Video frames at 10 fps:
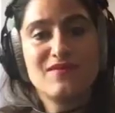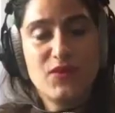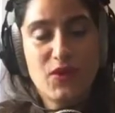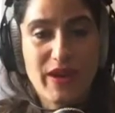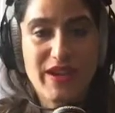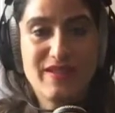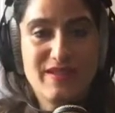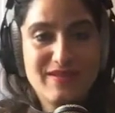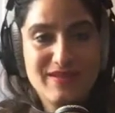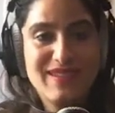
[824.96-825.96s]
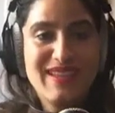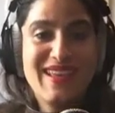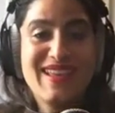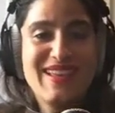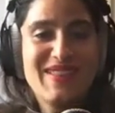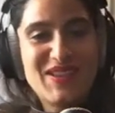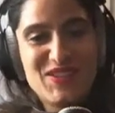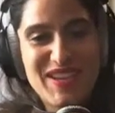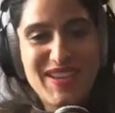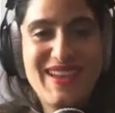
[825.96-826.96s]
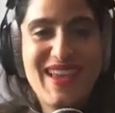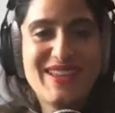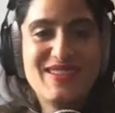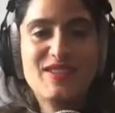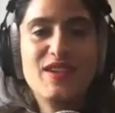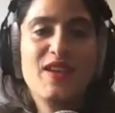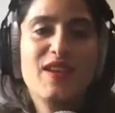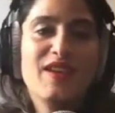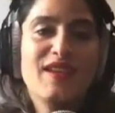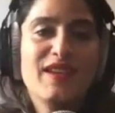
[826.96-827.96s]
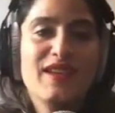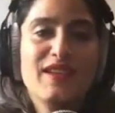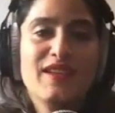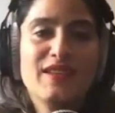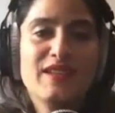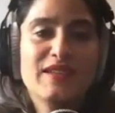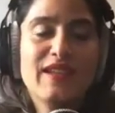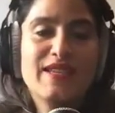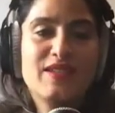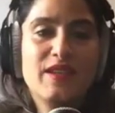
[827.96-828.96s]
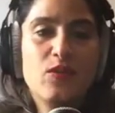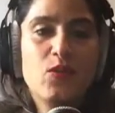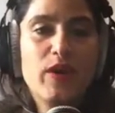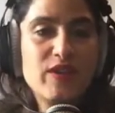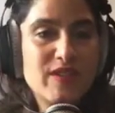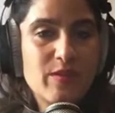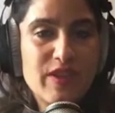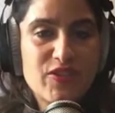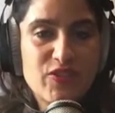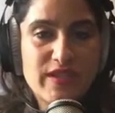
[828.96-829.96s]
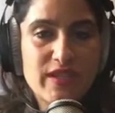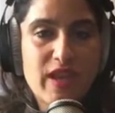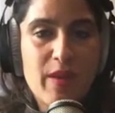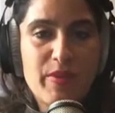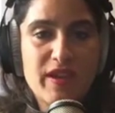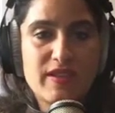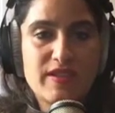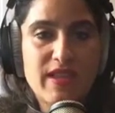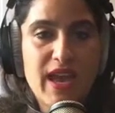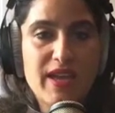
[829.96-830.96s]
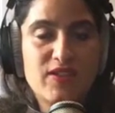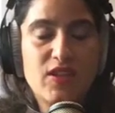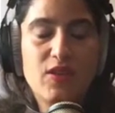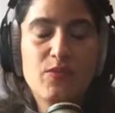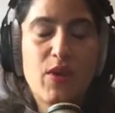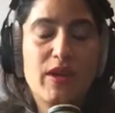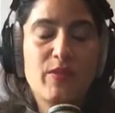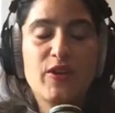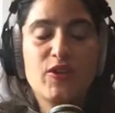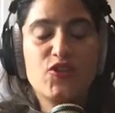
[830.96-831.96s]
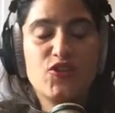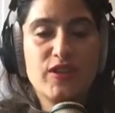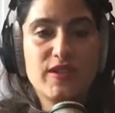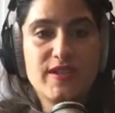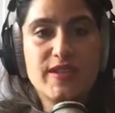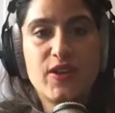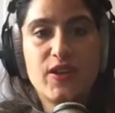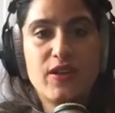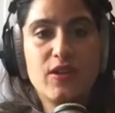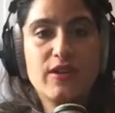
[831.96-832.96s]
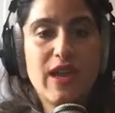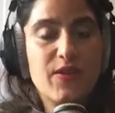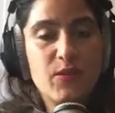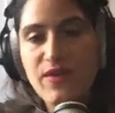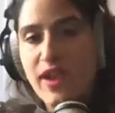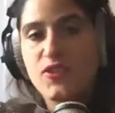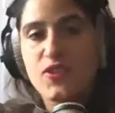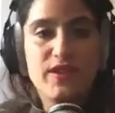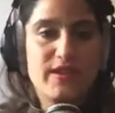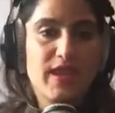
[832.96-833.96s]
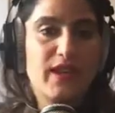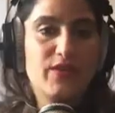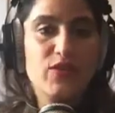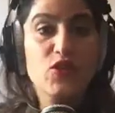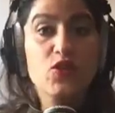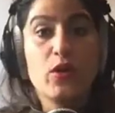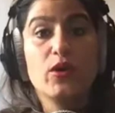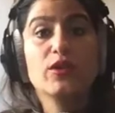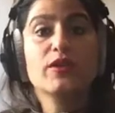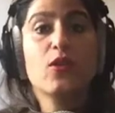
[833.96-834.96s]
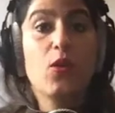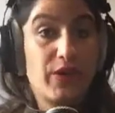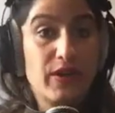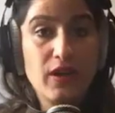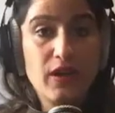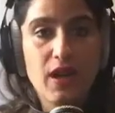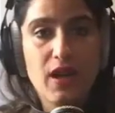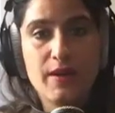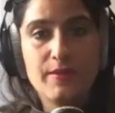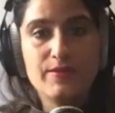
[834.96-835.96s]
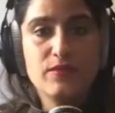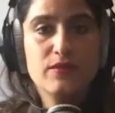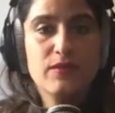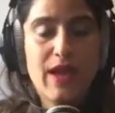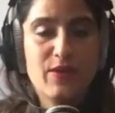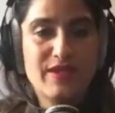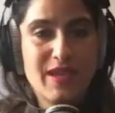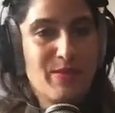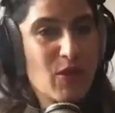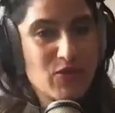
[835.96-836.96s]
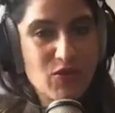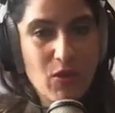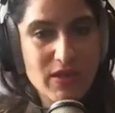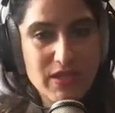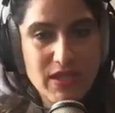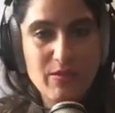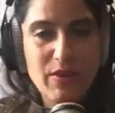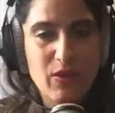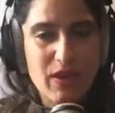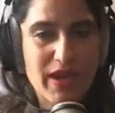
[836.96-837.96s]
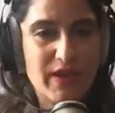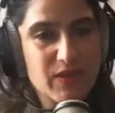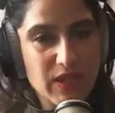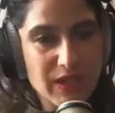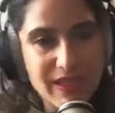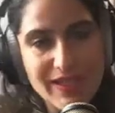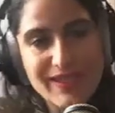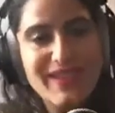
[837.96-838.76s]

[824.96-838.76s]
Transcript: Great. Thanks, Jane. And lastly, what are some interesting topics that product marketers should consider now that we've entered this kind of new world order? I would say post-quarantine, but we're kind of still in it.